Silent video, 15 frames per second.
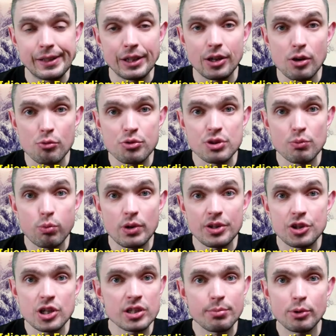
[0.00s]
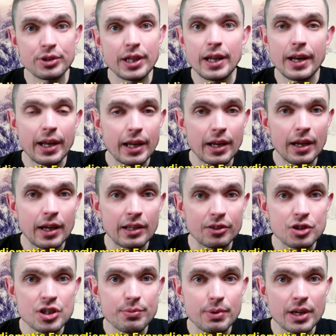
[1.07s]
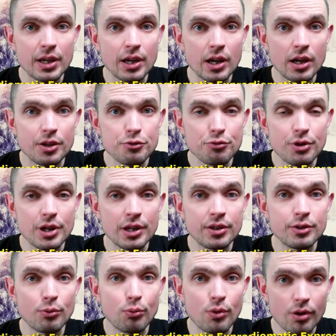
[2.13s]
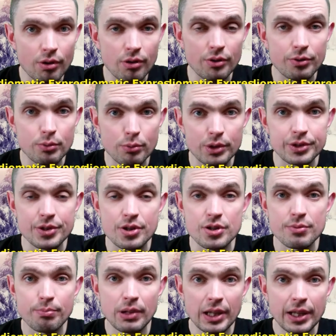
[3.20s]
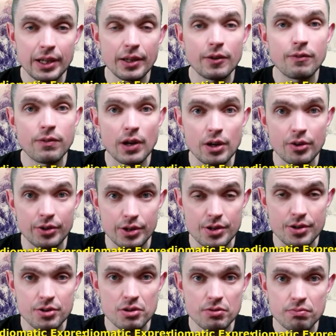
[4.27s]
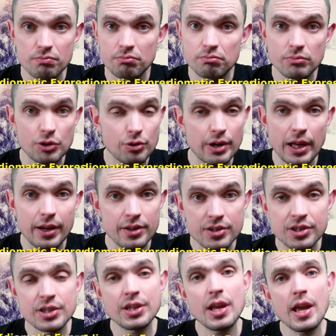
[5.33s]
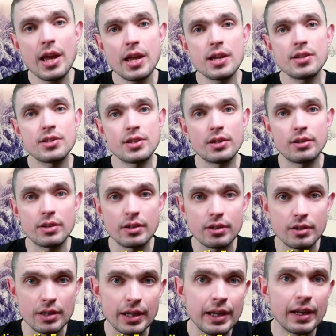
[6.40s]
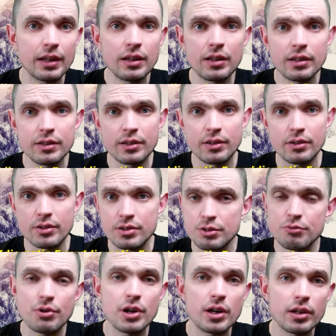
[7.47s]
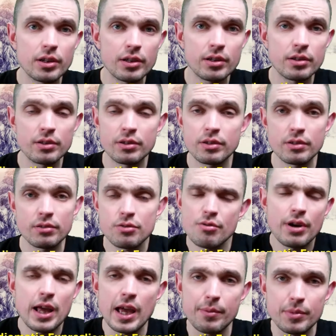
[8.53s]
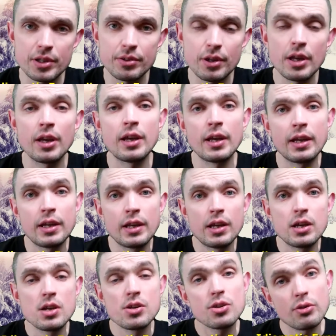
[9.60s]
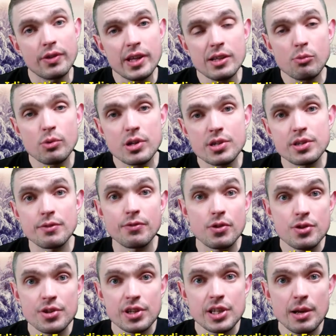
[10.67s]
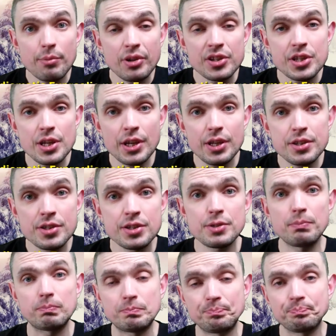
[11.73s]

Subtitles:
goes with just about any English-speaking country in the world, where there's plenty of foreigners. United States and England and Australia and you name it. So that was the first example sentence.